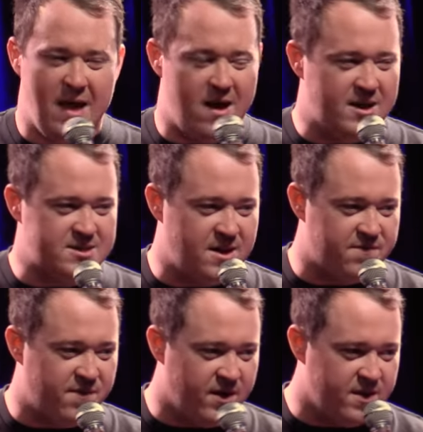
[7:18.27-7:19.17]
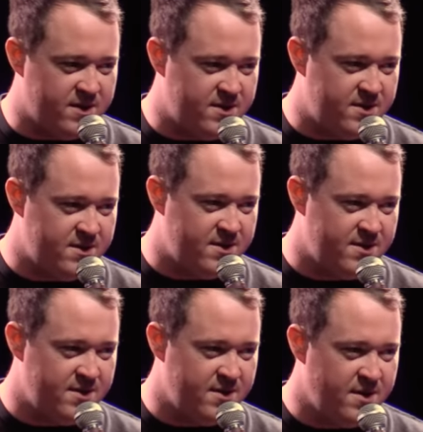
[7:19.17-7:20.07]
No, that's not funny.
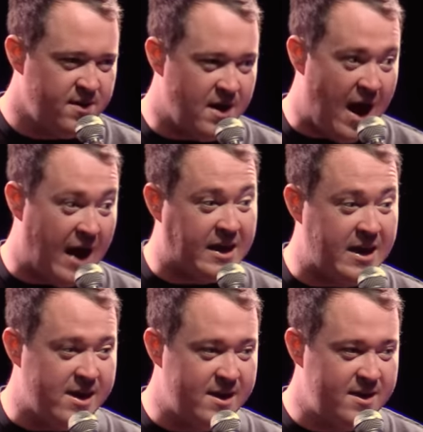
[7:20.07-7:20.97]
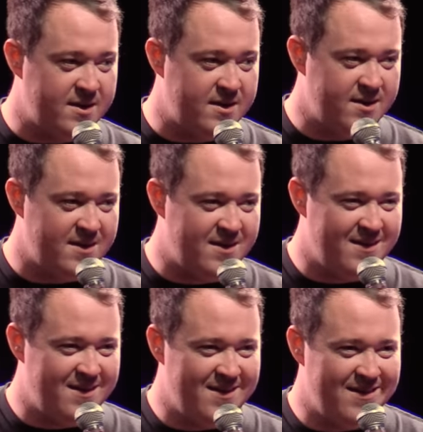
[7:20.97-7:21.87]
IKEA?
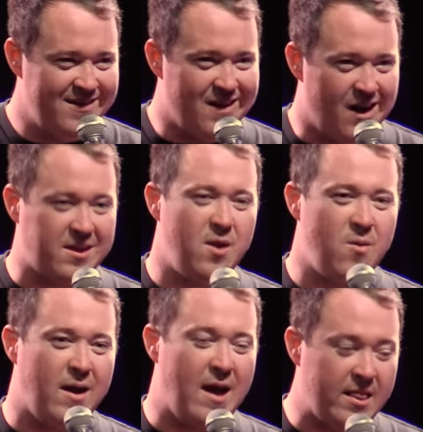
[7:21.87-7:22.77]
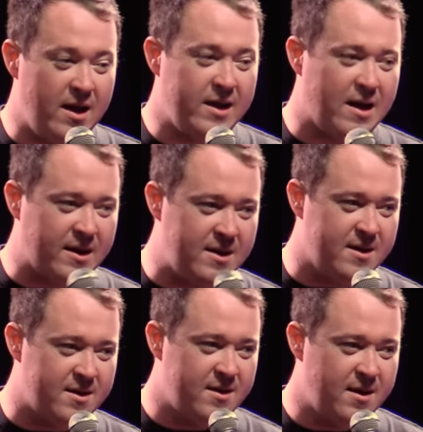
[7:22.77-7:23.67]
I'll tell you what. I like
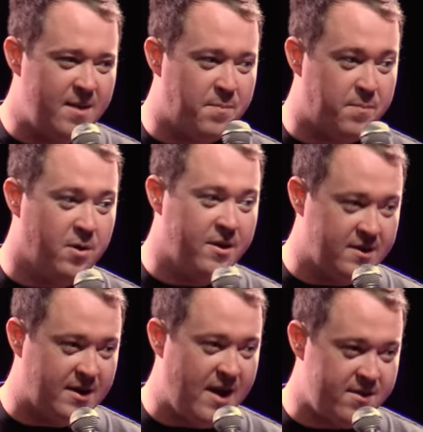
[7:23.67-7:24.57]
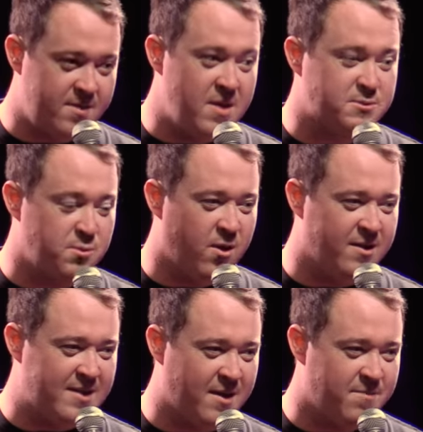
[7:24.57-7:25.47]
IKEA. Putting it together makes me
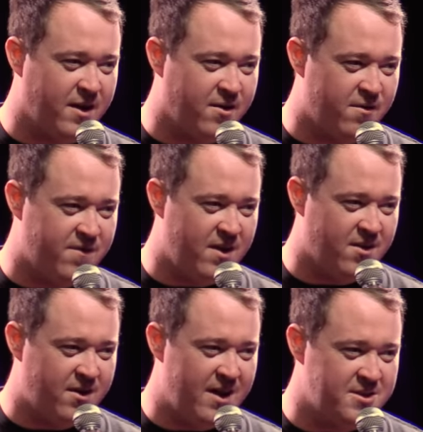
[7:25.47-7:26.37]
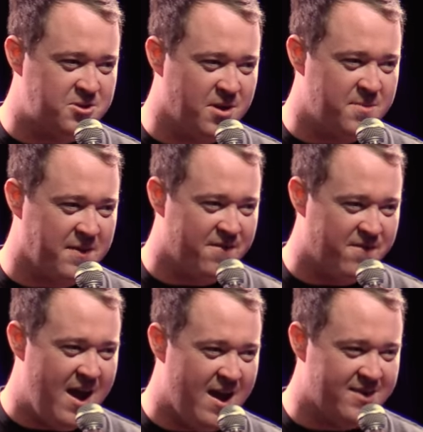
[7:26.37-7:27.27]
want to take my girlfriend on a trip in a
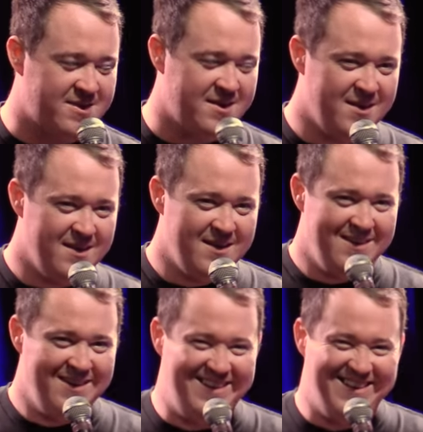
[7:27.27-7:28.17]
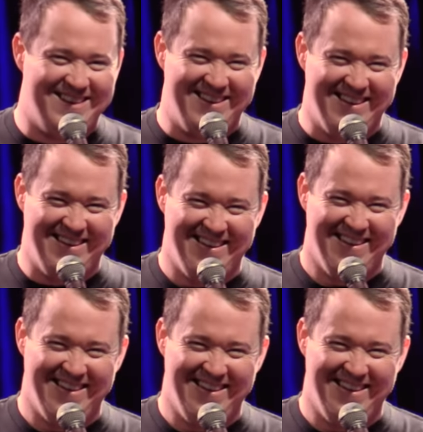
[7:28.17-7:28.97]
van.